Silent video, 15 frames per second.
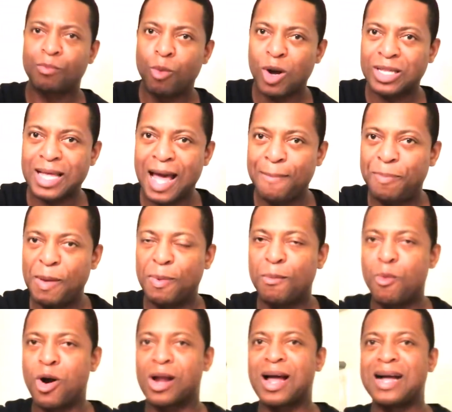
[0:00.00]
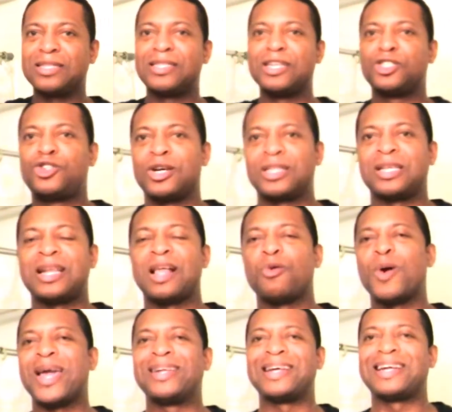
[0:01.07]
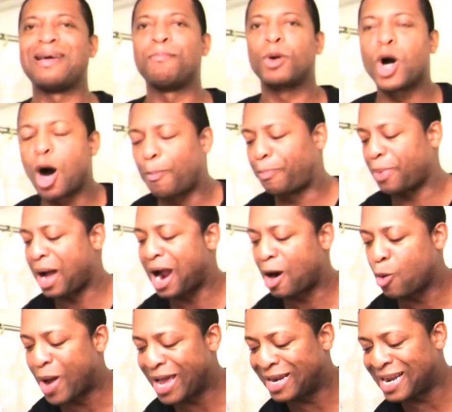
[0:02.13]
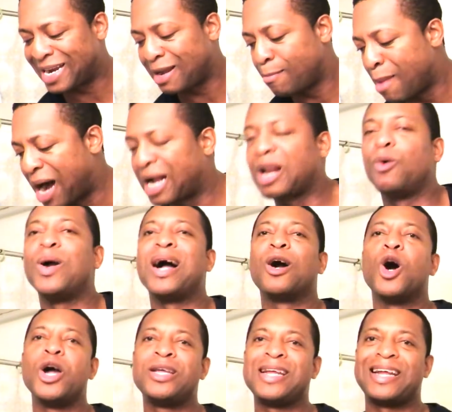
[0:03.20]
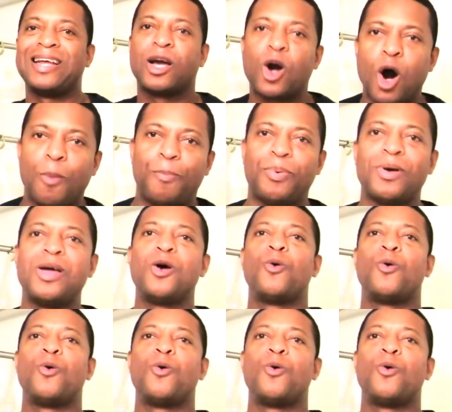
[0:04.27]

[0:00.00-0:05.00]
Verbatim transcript: more time people more concentrating on what in at them cup or what in at the buckle we are going in at the cup.